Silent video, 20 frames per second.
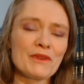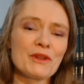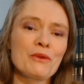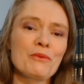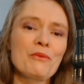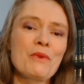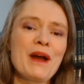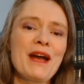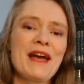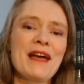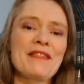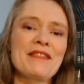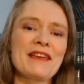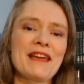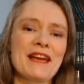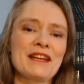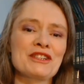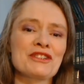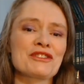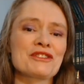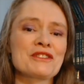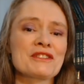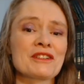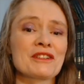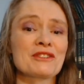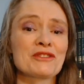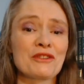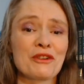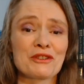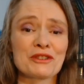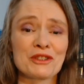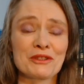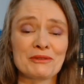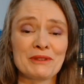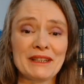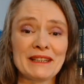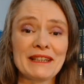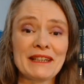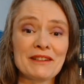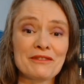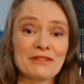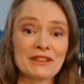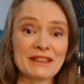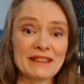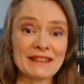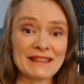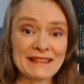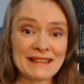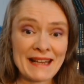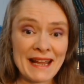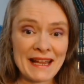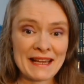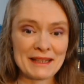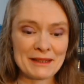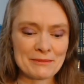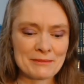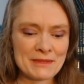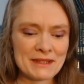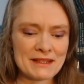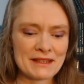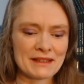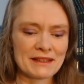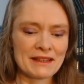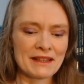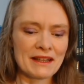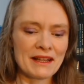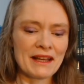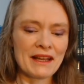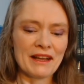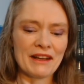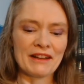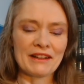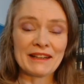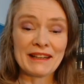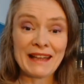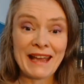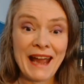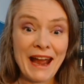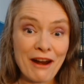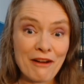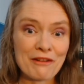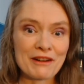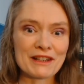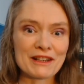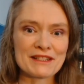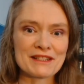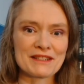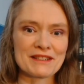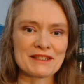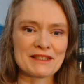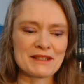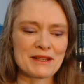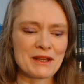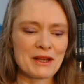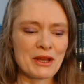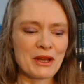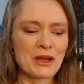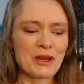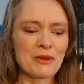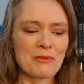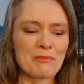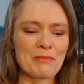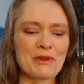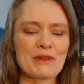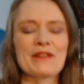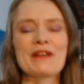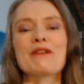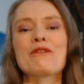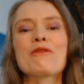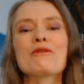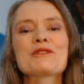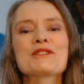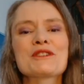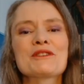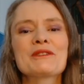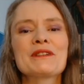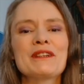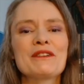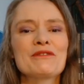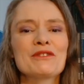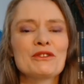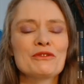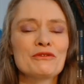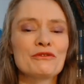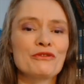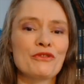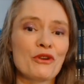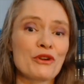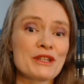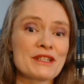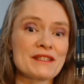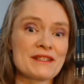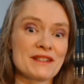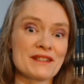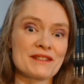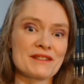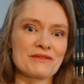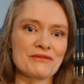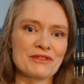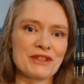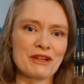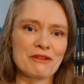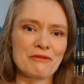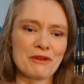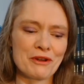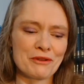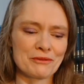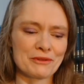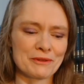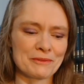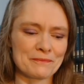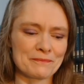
where the engines are not only given names and characters, but they're also given voices of their own.